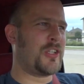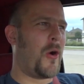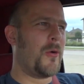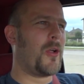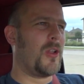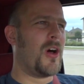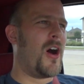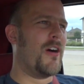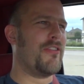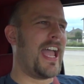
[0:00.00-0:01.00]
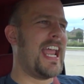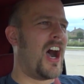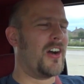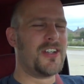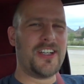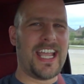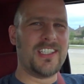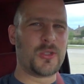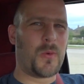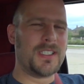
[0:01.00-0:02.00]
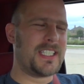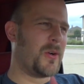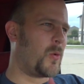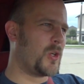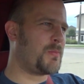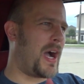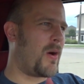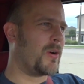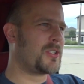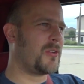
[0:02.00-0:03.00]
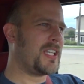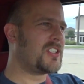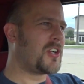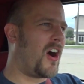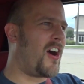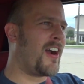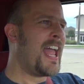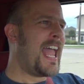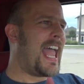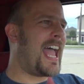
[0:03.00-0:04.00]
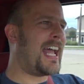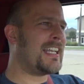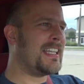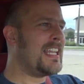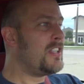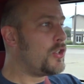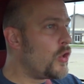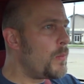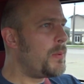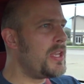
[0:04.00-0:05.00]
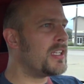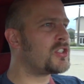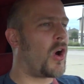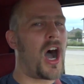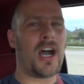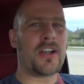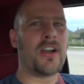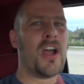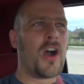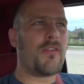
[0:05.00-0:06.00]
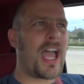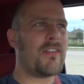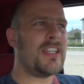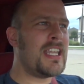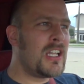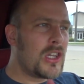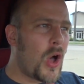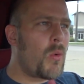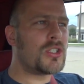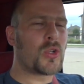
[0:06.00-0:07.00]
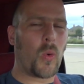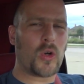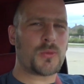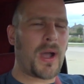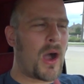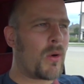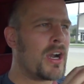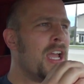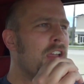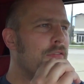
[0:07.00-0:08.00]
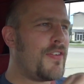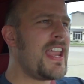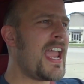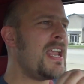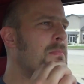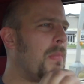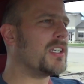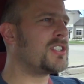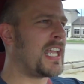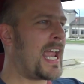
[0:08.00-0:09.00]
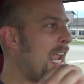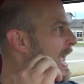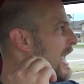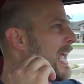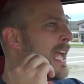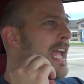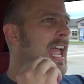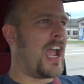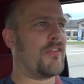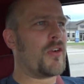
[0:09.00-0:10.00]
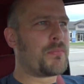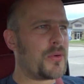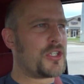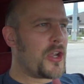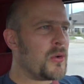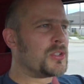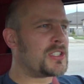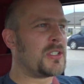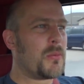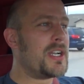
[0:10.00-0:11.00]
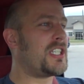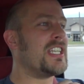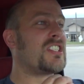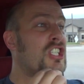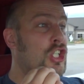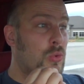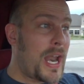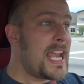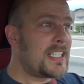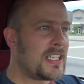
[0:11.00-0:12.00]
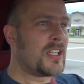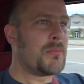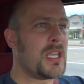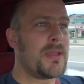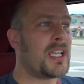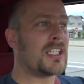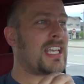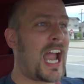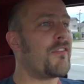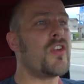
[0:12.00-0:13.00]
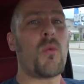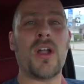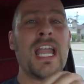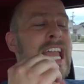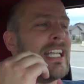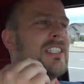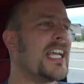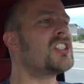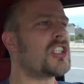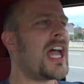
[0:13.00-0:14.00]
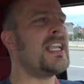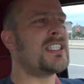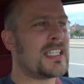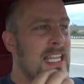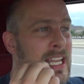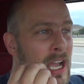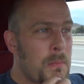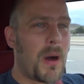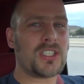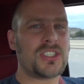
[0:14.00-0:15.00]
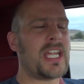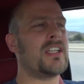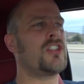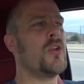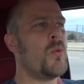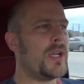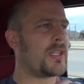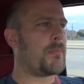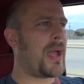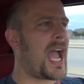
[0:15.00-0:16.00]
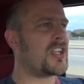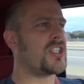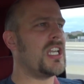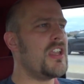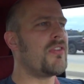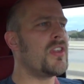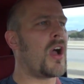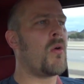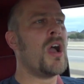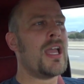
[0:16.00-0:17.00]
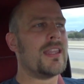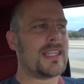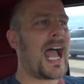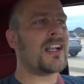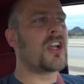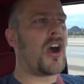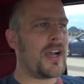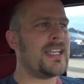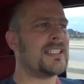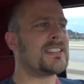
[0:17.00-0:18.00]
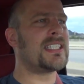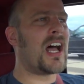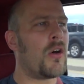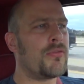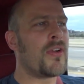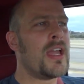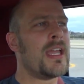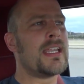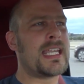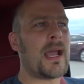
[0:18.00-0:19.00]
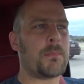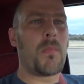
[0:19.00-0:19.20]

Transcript: total of 120 horsepower. So this car had the dubious honor of having the lowest horsepower V8 Mustang ever produced, which is crazy to me because everyone dislikes the Mustang 2 with a passion, even though that car in itself kept